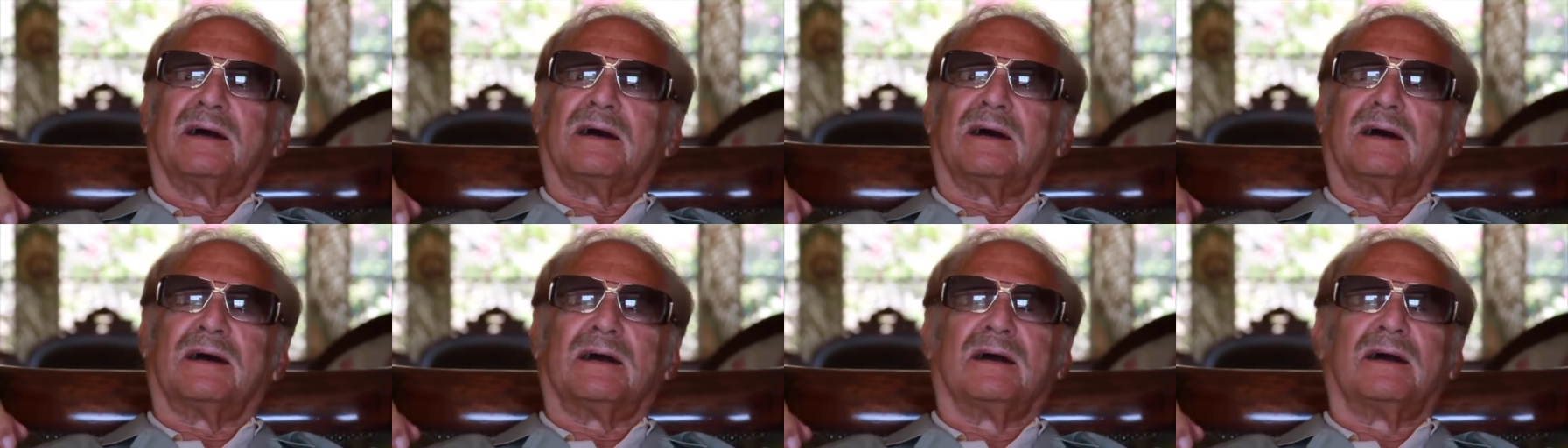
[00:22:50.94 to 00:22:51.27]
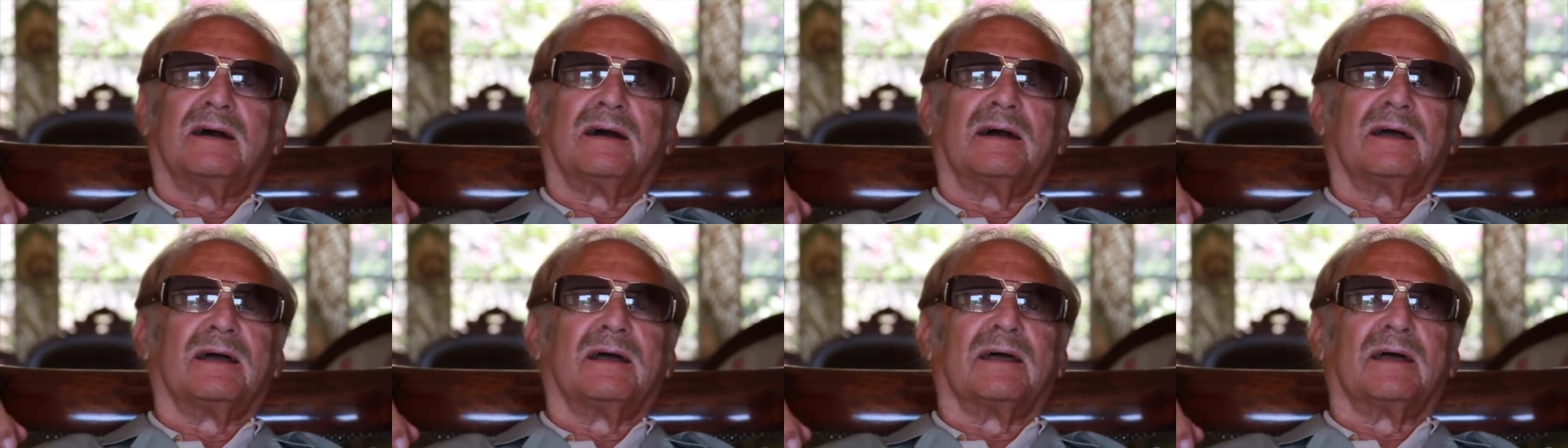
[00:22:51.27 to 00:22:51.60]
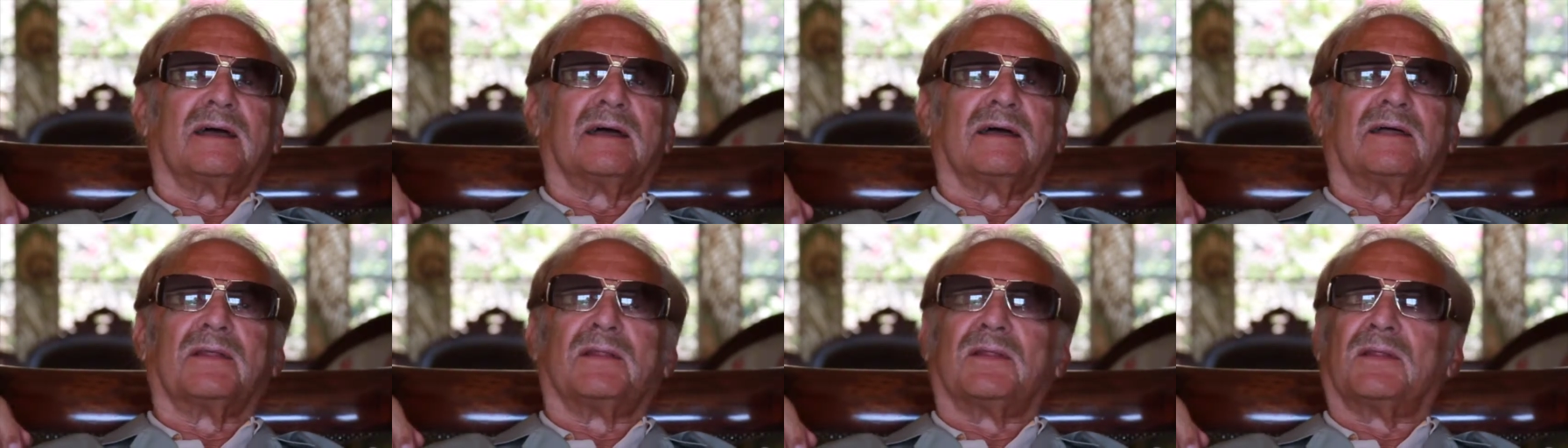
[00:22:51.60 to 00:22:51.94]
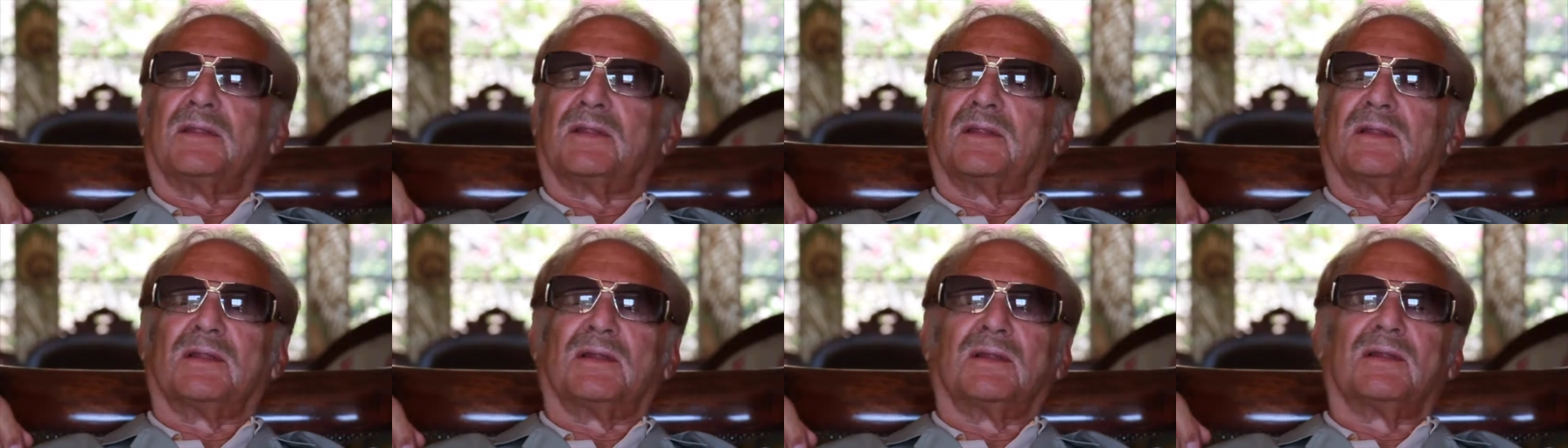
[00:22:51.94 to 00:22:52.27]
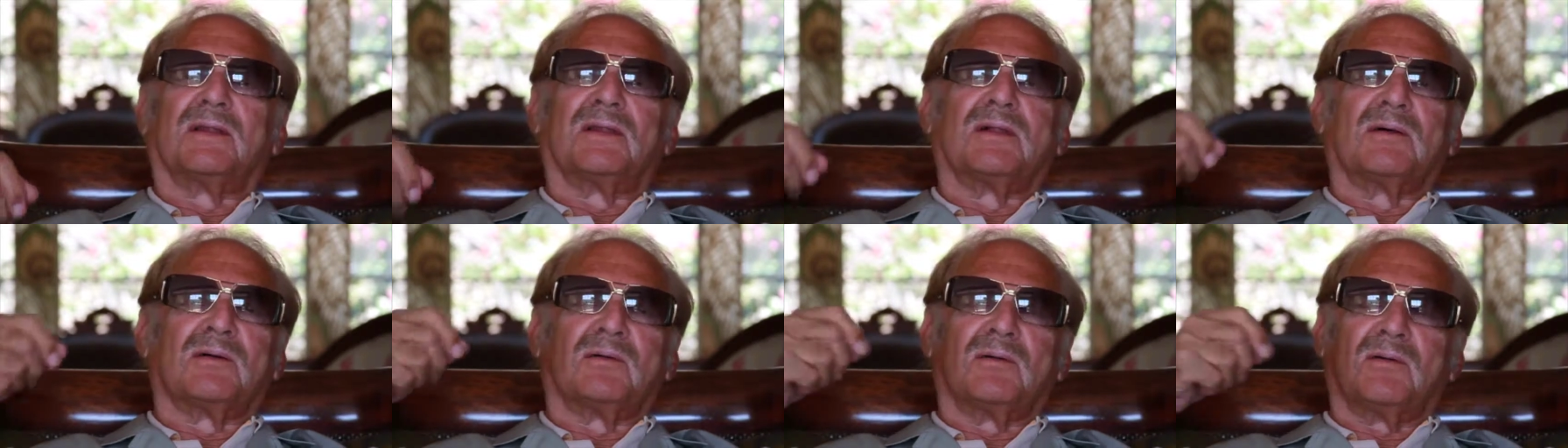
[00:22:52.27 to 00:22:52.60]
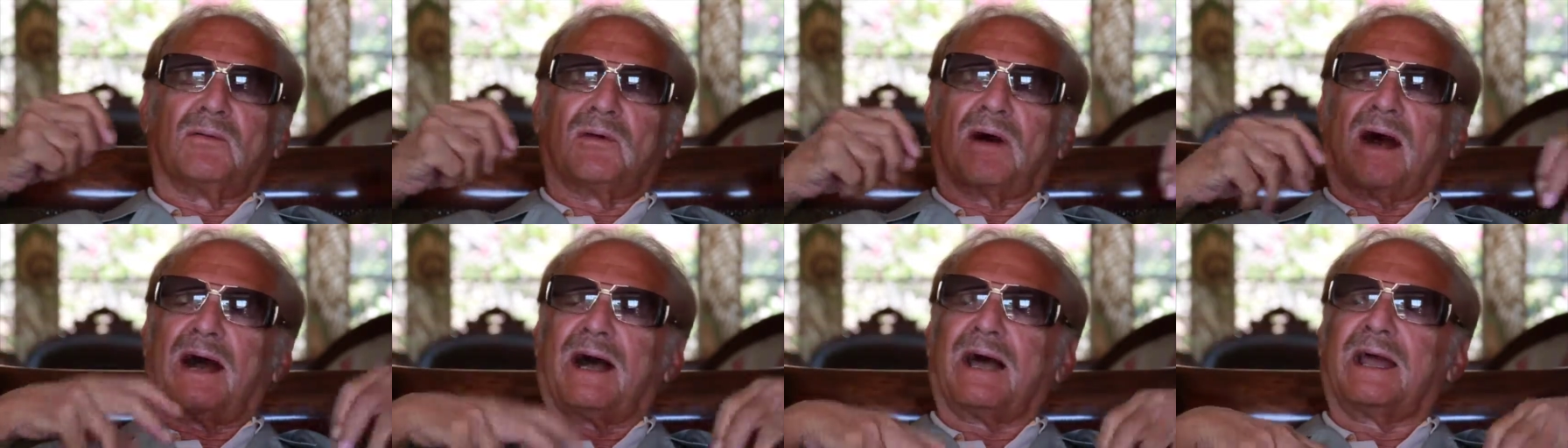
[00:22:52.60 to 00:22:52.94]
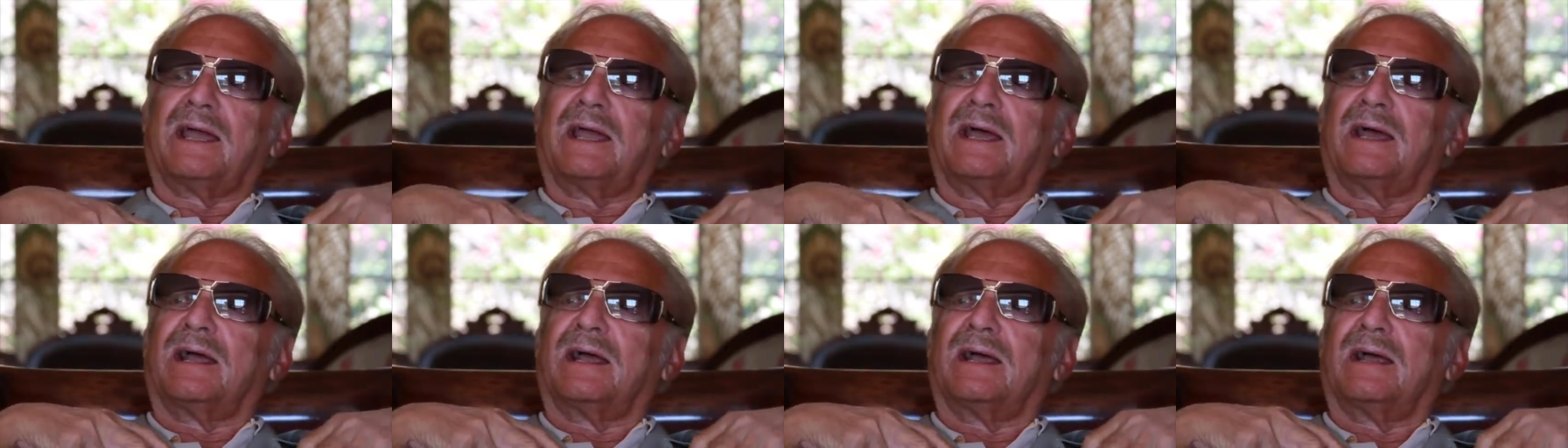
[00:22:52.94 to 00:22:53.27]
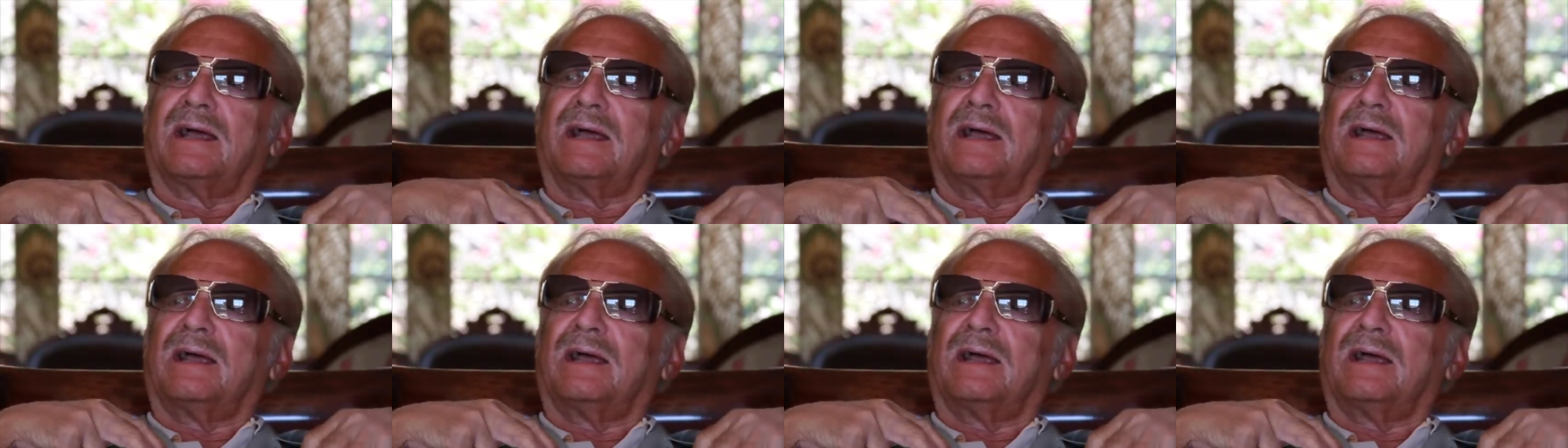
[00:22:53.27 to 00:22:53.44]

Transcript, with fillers: Uh, I